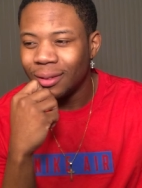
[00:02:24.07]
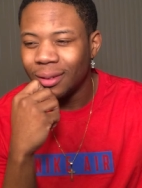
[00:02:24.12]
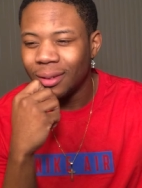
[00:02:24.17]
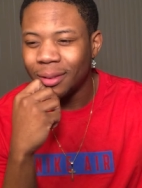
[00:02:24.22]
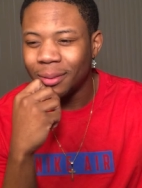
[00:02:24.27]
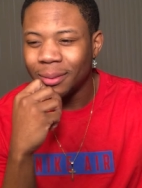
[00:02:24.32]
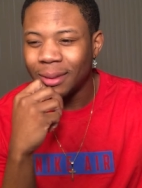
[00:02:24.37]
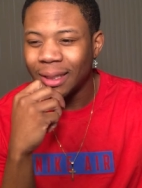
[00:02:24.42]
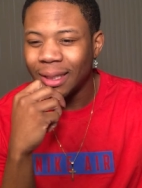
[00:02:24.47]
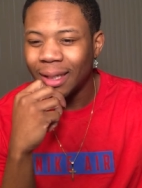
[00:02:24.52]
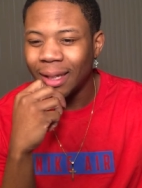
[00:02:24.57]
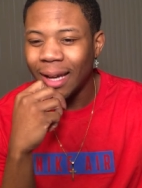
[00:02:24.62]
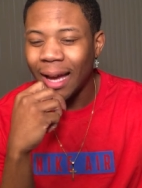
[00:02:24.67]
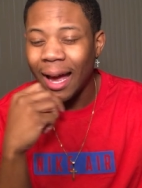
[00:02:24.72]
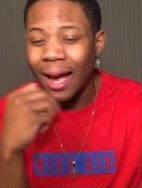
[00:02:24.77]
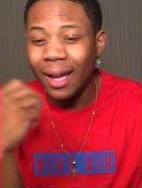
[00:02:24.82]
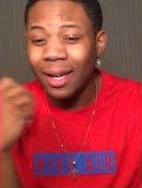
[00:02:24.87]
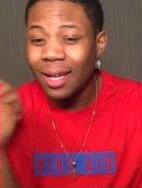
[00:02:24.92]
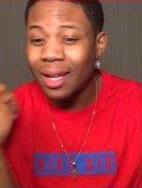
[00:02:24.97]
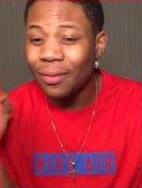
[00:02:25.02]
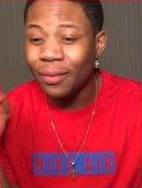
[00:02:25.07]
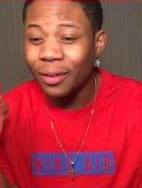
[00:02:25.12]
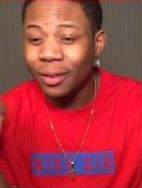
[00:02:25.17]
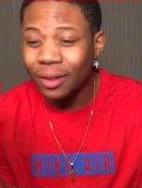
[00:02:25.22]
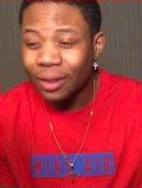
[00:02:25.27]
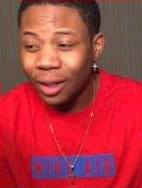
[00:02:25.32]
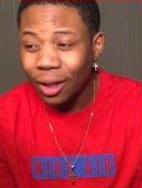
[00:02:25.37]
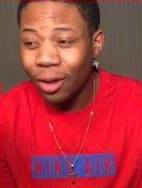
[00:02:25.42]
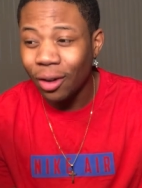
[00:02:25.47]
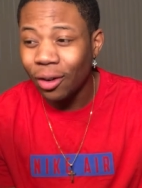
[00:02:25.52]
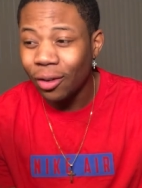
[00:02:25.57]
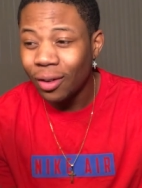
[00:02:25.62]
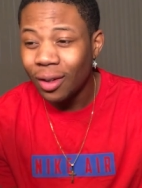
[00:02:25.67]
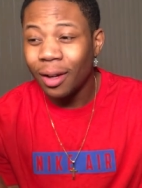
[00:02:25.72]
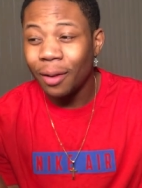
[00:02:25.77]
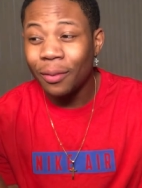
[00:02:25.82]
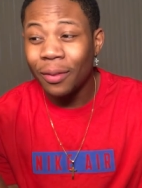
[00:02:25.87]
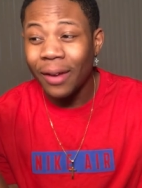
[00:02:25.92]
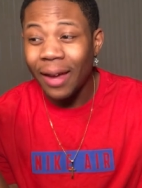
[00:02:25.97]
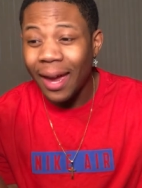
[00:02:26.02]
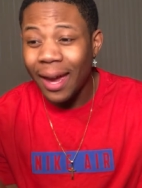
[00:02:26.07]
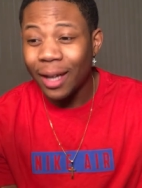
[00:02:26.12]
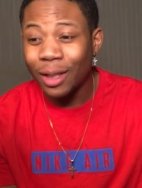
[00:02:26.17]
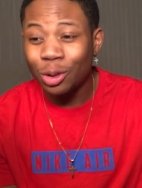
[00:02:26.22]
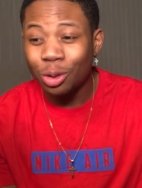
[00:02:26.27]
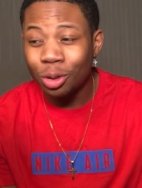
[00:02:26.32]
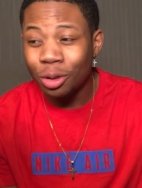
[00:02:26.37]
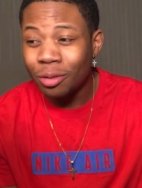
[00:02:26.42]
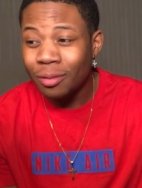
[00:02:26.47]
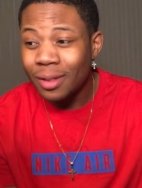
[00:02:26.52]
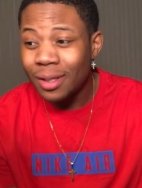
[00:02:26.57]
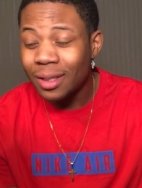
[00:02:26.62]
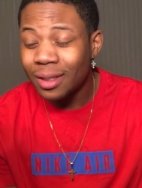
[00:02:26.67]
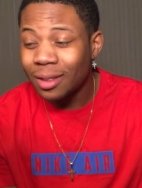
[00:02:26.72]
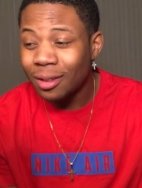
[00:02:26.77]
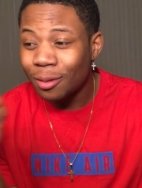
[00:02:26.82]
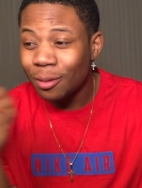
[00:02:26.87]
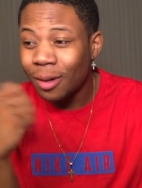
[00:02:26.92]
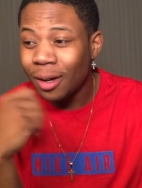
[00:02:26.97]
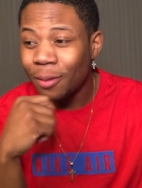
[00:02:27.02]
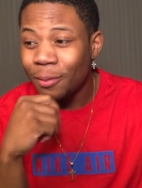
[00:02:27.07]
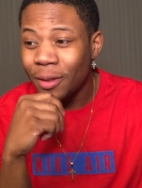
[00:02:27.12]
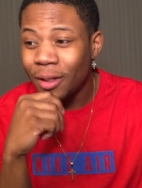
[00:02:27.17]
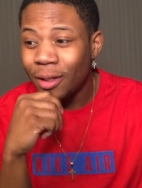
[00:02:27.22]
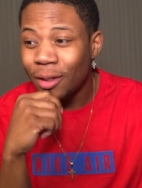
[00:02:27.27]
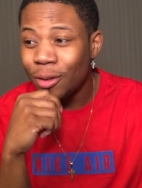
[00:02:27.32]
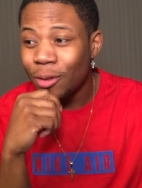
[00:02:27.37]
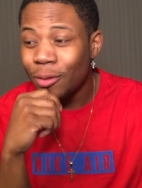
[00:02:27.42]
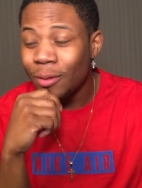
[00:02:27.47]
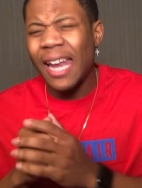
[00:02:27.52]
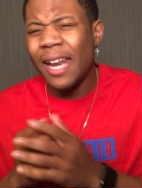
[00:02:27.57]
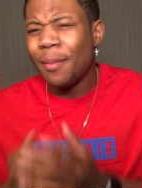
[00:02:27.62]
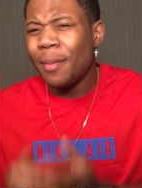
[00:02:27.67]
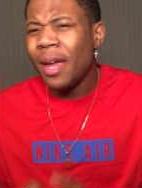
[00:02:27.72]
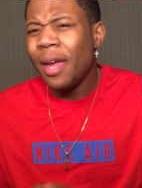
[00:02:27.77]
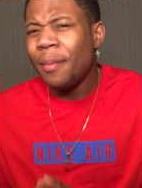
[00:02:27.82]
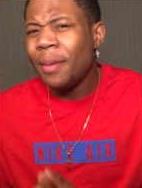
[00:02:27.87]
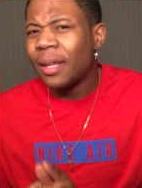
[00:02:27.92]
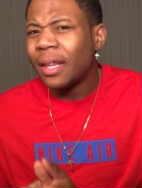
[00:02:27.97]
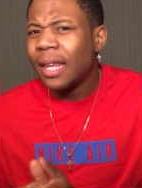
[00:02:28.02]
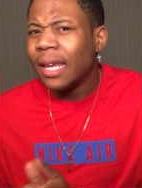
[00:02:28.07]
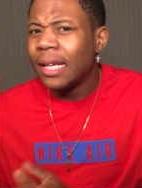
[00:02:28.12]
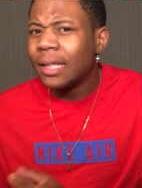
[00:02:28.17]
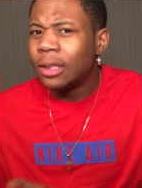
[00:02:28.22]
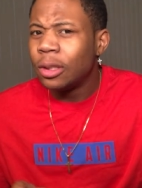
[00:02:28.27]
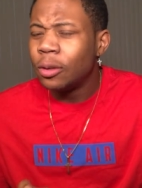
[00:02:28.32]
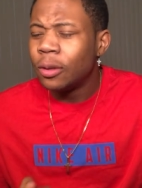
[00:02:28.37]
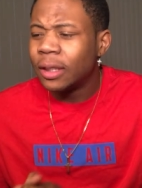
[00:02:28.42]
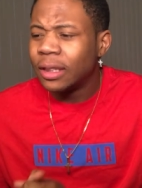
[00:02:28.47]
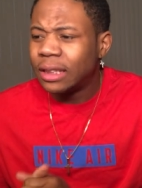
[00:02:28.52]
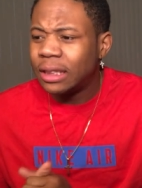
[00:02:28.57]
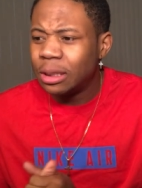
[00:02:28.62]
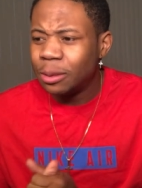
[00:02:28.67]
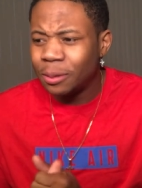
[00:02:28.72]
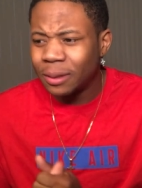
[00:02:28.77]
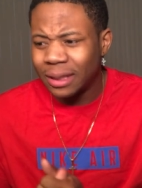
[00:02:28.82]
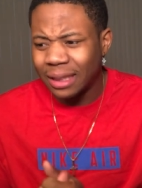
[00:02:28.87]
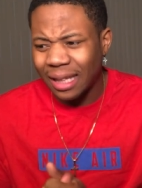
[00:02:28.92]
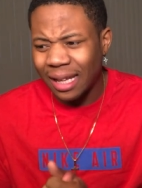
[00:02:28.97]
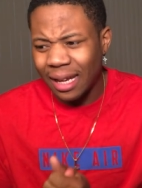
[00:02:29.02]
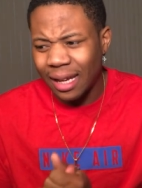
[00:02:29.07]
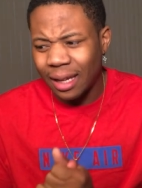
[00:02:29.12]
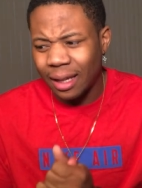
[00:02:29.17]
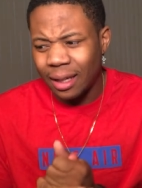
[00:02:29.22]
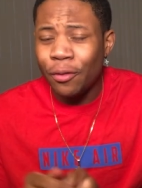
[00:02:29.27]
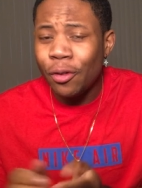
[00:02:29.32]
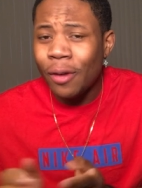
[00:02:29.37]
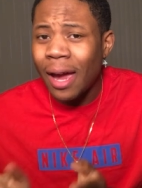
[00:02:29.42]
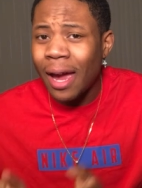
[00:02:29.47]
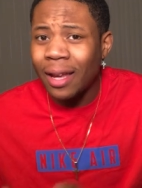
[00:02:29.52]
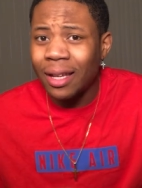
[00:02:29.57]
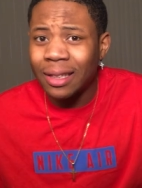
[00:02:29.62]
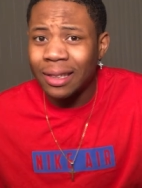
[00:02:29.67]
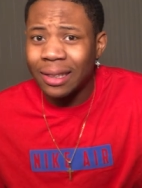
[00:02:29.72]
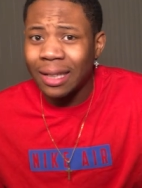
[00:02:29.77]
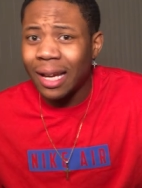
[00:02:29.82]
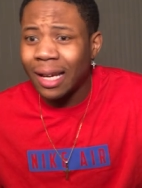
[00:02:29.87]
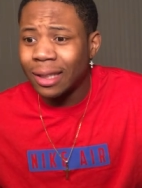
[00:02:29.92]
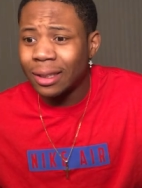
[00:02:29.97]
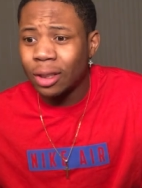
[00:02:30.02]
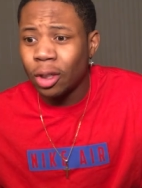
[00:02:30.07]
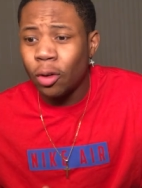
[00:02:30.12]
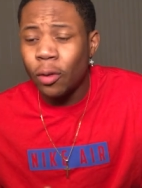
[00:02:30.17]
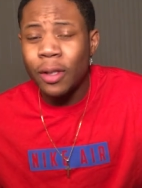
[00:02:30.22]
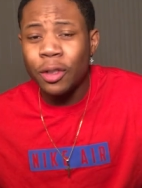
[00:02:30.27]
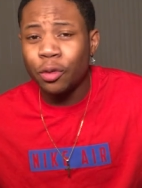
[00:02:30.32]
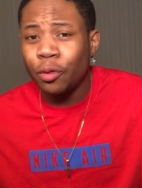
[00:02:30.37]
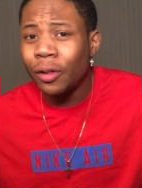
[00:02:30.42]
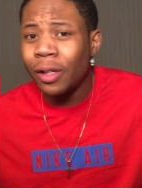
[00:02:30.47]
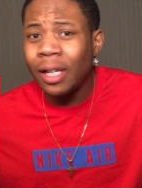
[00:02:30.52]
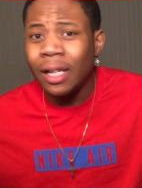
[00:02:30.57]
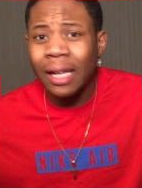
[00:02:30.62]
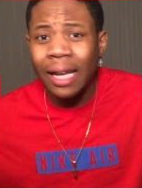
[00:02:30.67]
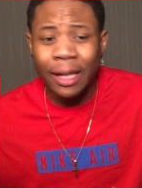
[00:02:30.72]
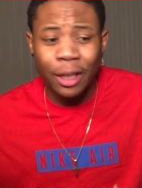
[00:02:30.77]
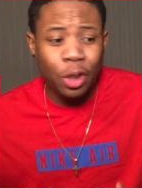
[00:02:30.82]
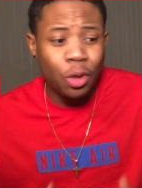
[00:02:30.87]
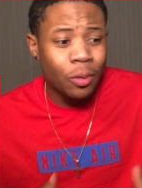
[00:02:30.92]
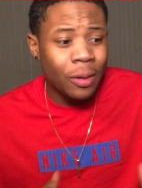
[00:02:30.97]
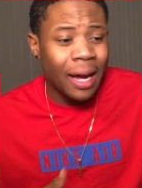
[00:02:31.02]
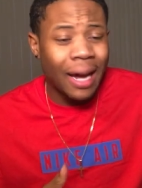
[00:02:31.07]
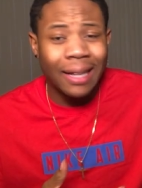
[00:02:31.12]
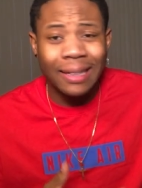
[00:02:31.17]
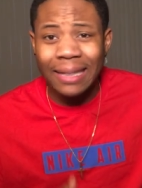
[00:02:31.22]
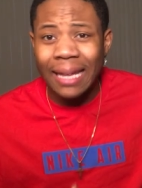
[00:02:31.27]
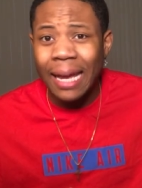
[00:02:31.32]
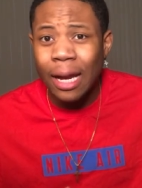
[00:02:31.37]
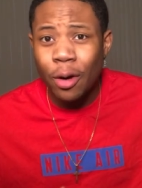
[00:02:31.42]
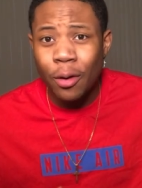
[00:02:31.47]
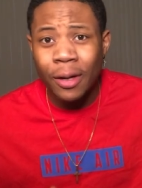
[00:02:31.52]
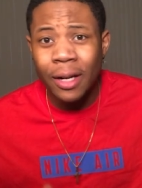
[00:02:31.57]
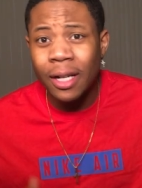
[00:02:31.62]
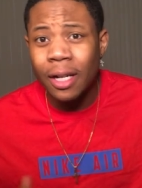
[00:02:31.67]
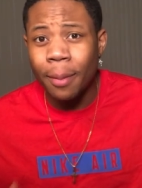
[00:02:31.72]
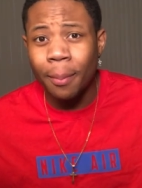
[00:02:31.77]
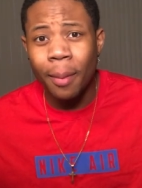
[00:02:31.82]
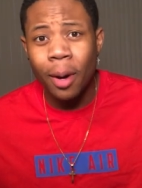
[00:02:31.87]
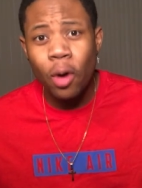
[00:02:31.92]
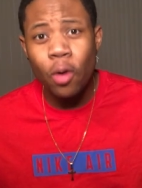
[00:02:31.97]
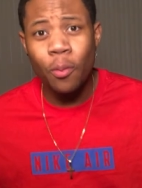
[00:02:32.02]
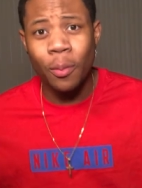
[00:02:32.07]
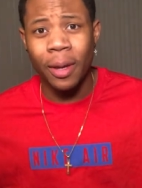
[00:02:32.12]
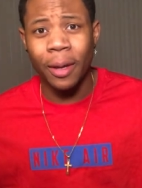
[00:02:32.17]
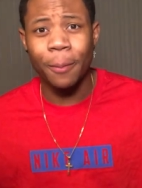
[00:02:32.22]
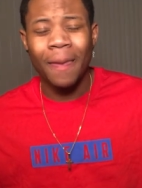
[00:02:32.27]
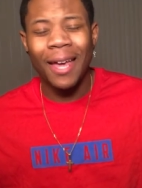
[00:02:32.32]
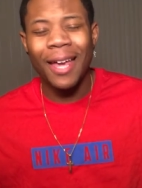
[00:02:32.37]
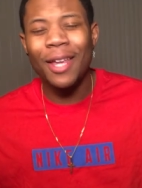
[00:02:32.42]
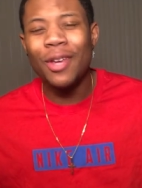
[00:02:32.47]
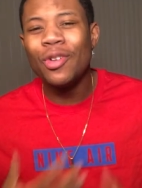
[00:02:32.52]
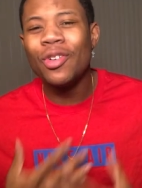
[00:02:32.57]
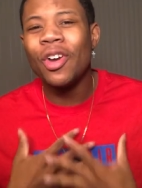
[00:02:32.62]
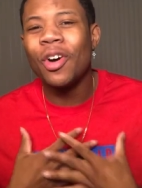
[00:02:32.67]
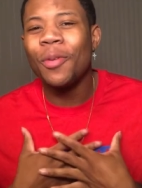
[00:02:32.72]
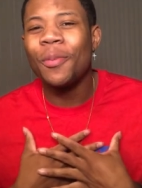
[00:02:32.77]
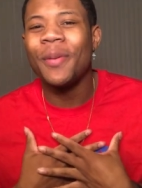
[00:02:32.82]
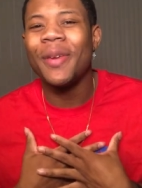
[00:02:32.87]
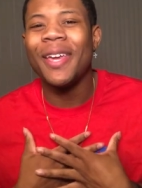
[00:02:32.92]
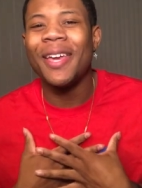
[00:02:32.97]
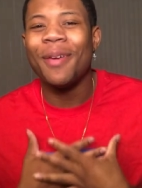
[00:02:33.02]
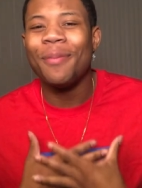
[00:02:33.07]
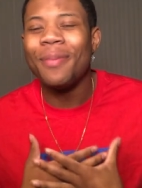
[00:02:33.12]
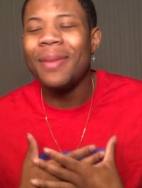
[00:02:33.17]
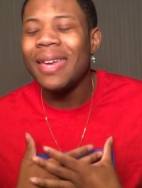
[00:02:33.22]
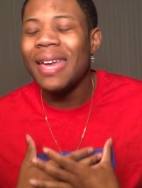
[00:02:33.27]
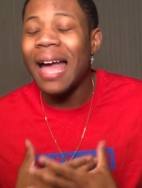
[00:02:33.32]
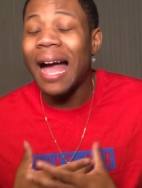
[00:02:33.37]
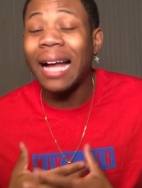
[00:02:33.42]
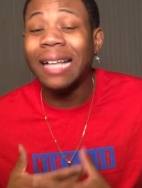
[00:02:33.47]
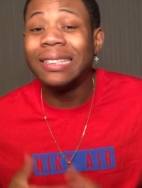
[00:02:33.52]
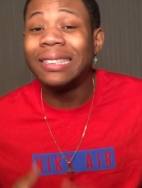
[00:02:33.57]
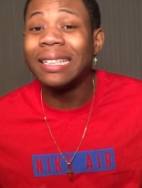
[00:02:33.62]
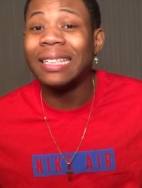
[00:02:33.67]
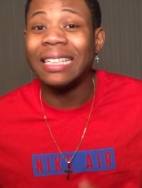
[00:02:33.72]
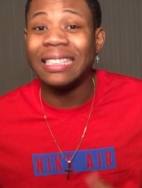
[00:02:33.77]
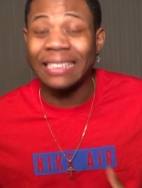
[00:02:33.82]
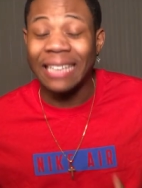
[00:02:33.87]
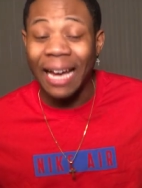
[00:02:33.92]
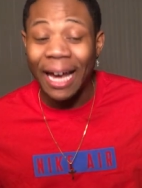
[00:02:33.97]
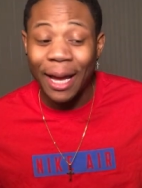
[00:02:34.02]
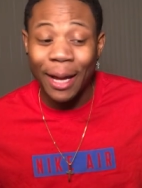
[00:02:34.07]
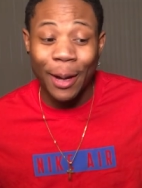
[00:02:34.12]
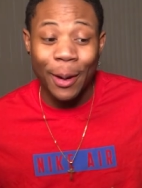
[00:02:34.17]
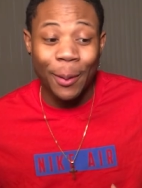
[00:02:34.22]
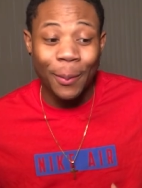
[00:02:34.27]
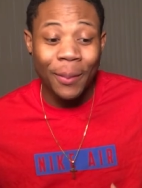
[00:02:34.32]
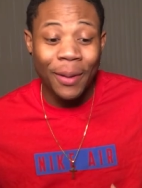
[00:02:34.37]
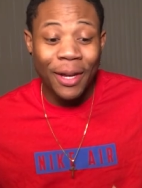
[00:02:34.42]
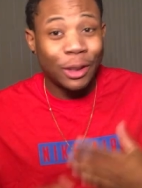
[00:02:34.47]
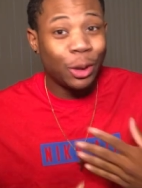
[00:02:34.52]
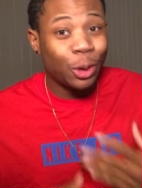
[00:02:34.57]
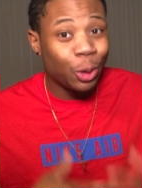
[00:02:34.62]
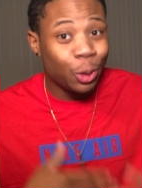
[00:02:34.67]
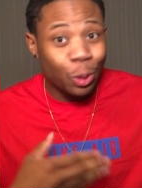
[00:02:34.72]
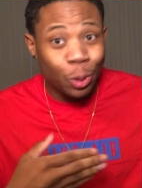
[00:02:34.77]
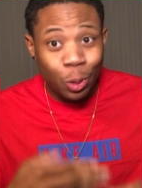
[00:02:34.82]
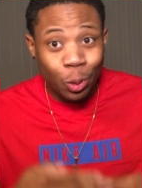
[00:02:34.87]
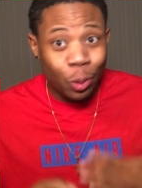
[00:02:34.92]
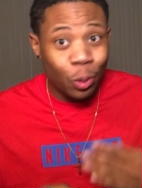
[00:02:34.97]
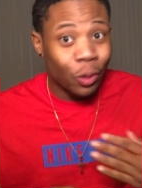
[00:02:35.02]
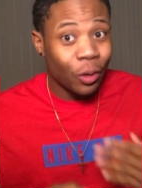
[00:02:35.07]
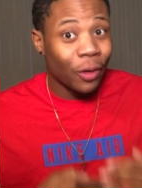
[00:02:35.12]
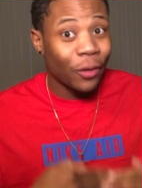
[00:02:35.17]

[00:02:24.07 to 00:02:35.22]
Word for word: You know what I'm saying? I never thought of the actual reason of why we do. And it made me think too, cause she was like, you had your socks on. It's really like you not there and in the moment. And you know, being me, I took the time to